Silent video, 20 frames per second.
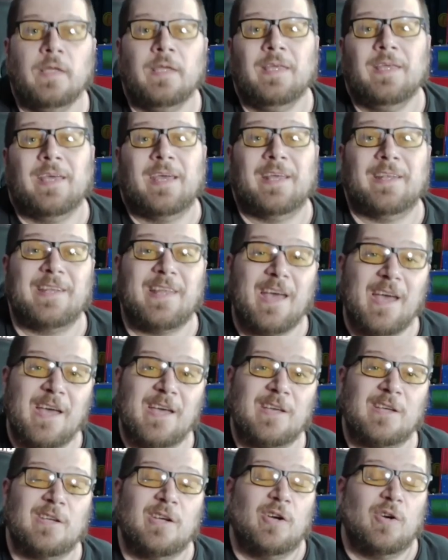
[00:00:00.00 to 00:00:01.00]
And
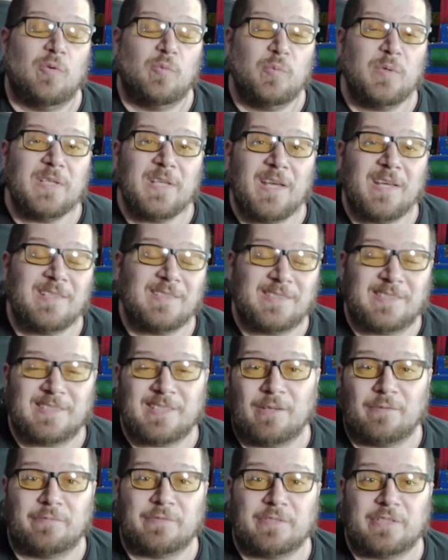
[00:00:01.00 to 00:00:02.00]
hey, we ain't
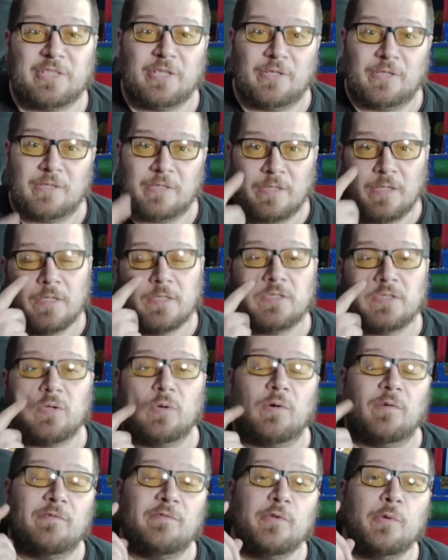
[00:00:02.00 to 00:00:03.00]
selfish here,
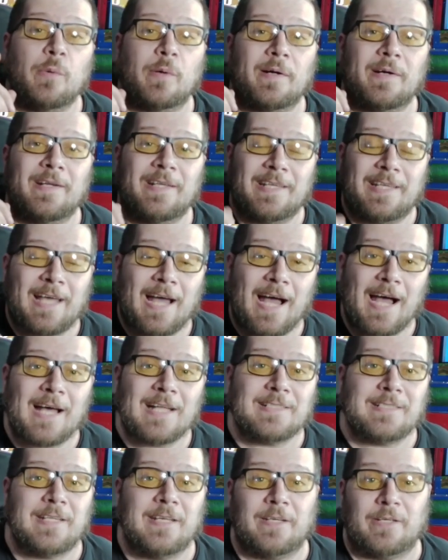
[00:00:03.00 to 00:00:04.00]
so if you are a
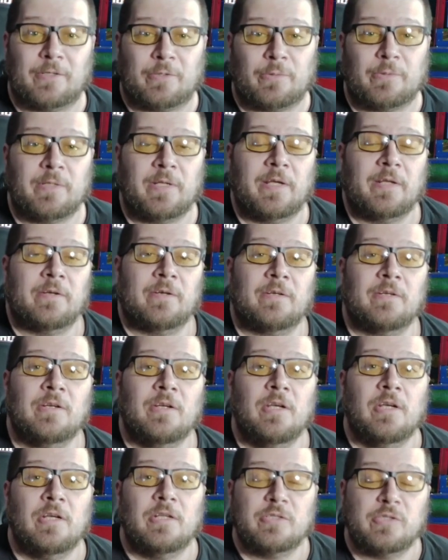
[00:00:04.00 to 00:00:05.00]
content creator,
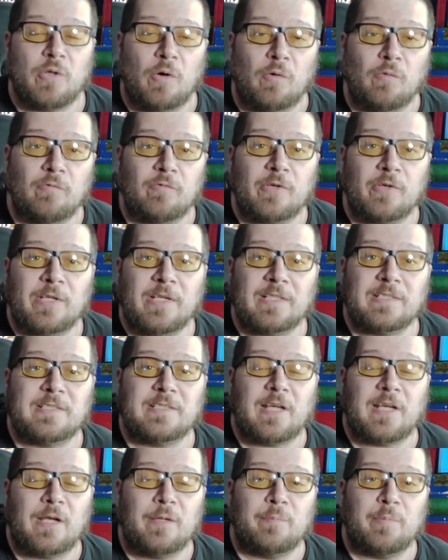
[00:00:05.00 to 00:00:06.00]
don't forget to
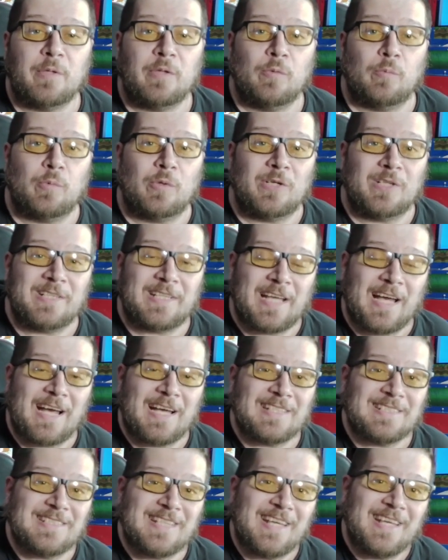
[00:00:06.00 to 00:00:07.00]
type in the word
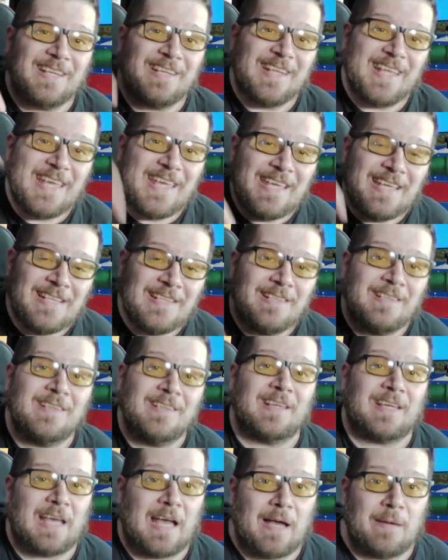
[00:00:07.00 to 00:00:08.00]
content in
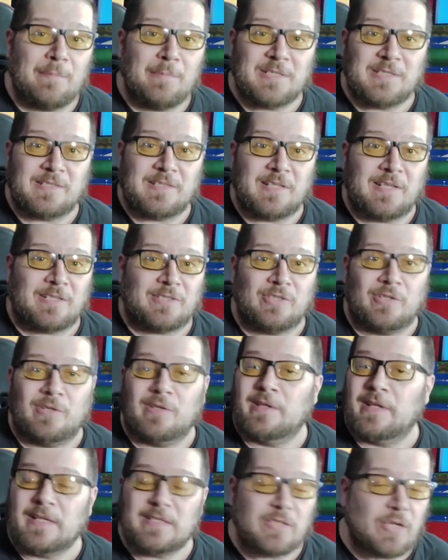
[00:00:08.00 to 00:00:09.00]
the comment section.
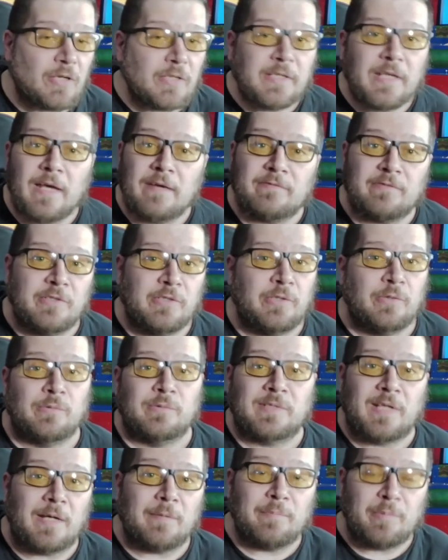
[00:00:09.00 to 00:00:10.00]
That's all you have to do.
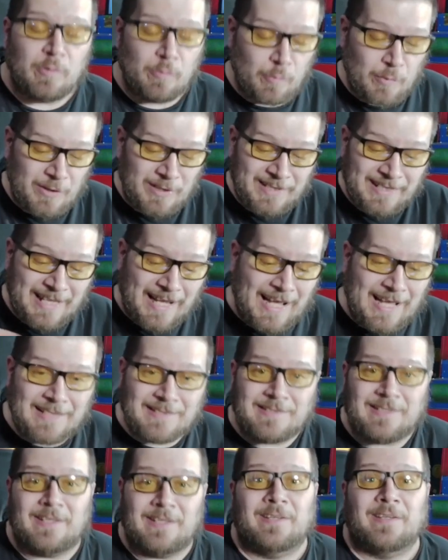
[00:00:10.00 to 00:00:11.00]
Type in the word
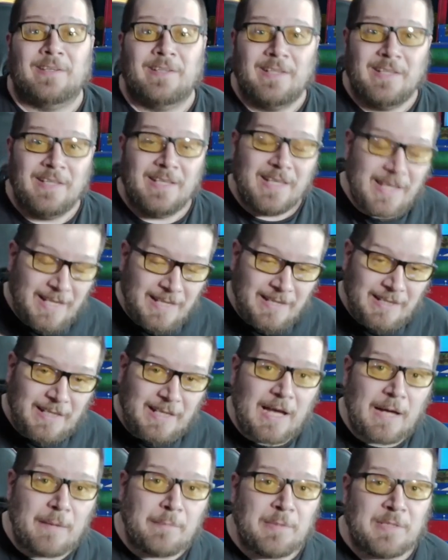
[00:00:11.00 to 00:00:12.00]
content in the
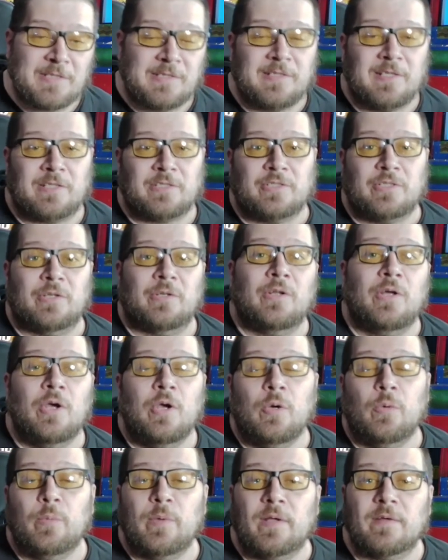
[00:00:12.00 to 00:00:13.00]
comment section.
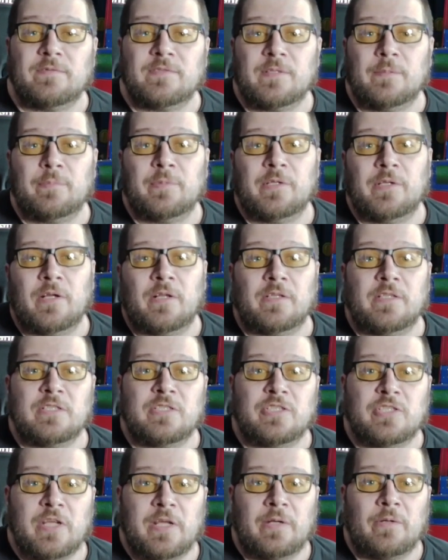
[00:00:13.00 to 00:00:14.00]
We have something on this
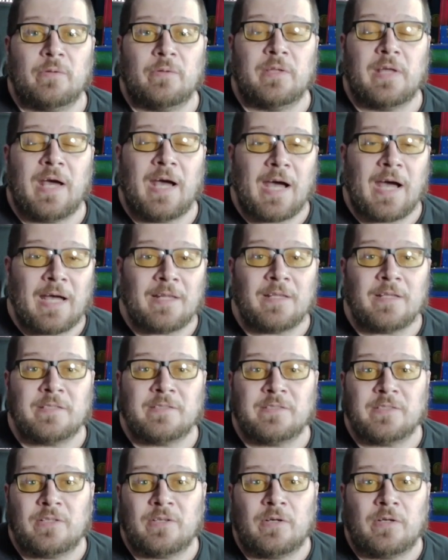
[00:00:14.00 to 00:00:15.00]
channel that I like
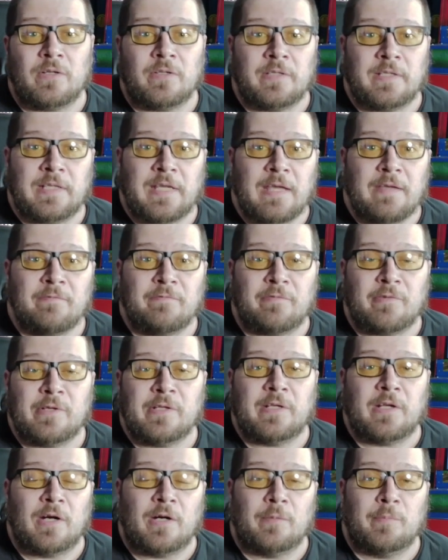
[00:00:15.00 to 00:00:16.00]
to call the Game
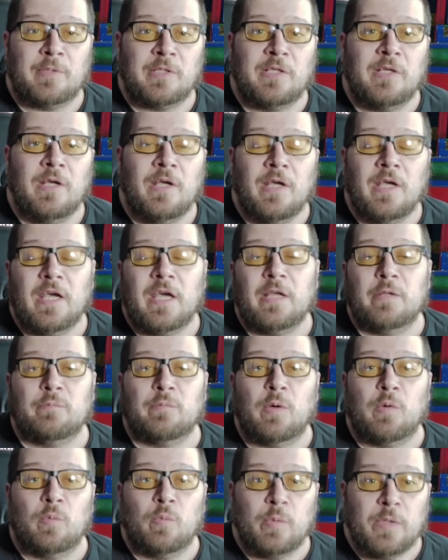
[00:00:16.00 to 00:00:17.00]
Freak Army, and
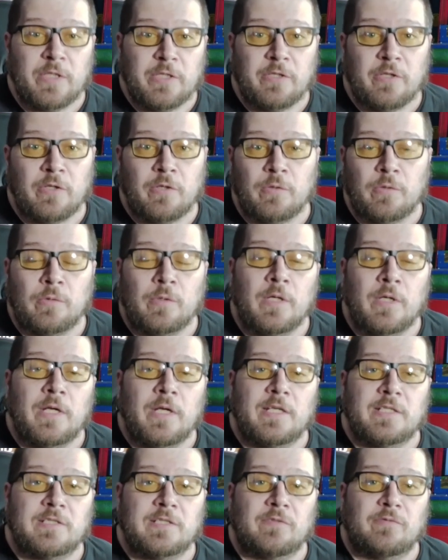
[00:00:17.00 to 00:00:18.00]
what we do
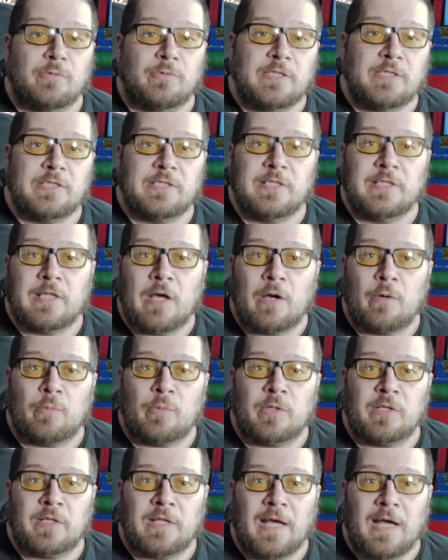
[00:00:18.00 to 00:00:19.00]
is if we see that
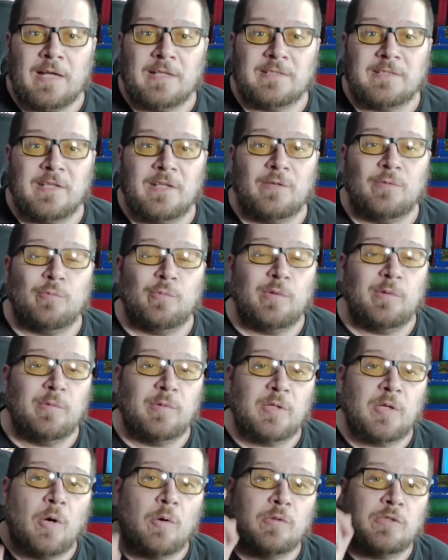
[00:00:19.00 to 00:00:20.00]
word content, we will
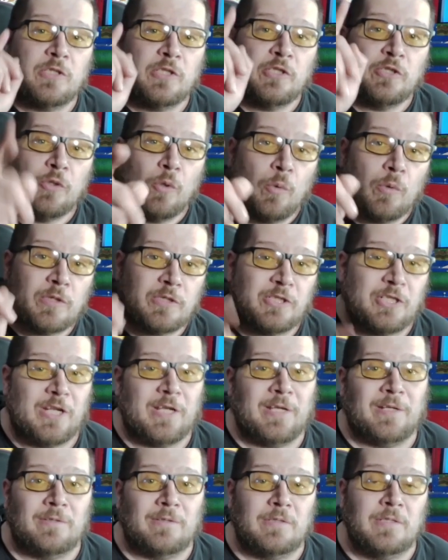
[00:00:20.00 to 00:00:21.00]
go to your
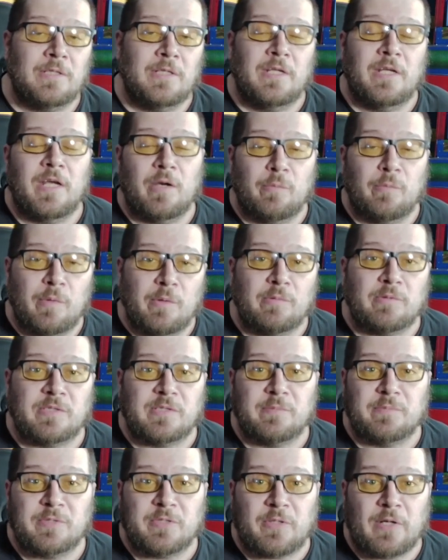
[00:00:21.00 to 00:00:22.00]
channel and we will
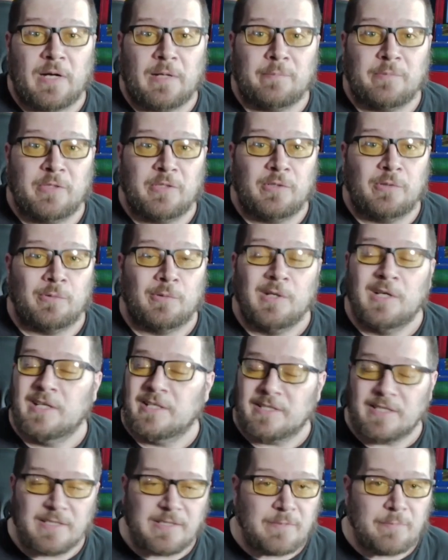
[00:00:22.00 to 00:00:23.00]
subscribe to you.
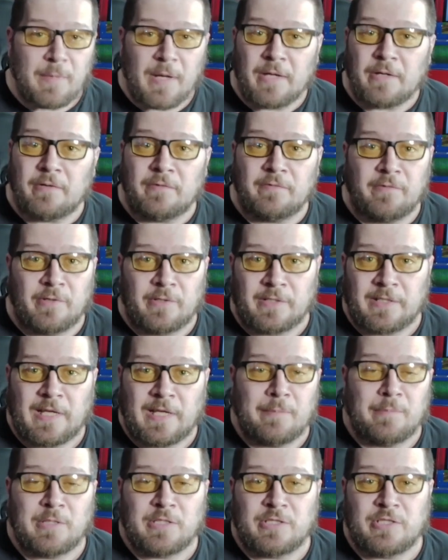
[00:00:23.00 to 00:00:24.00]
Doesn't matter if you're a
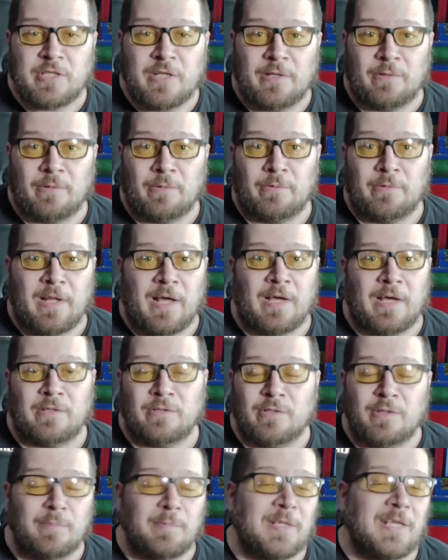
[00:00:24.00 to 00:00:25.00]
gaming channel or not.
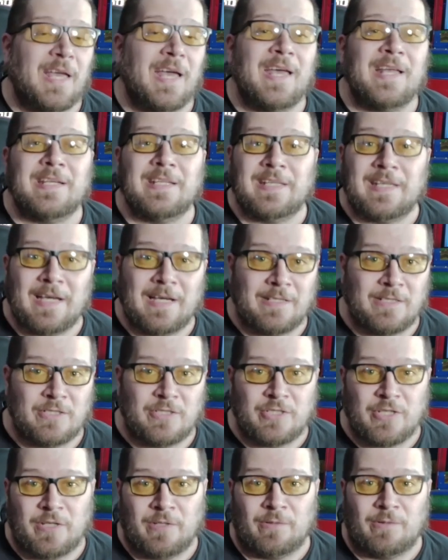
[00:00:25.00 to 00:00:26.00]
You could be any kind of
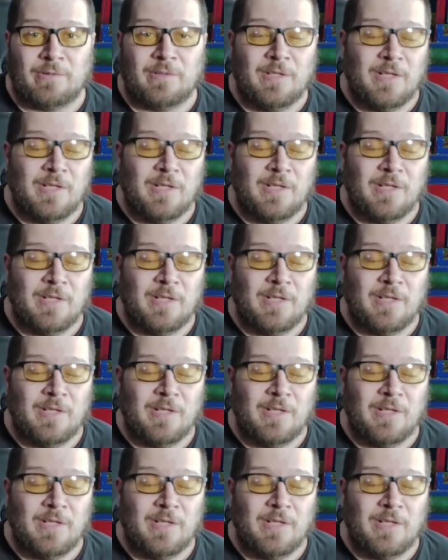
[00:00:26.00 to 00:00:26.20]
channel.